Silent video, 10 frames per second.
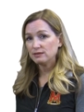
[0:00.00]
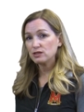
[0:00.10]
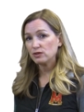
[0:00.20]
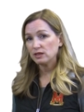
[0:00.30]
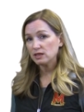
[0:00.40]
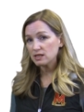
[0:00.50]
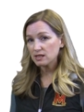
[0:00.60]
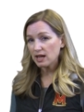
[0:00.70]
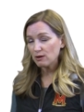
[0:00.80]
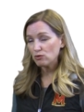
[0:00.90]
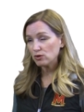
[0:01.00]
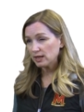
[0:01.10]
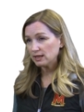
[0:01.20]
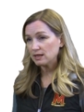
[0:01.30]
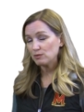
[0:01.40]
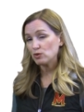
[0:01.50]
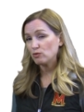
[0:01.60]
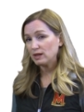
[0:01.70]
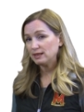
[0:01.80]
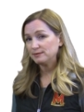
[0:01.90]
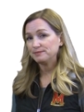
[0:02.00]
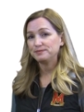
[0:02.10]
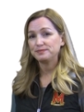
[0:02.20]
so that this guy won't gain any more weight.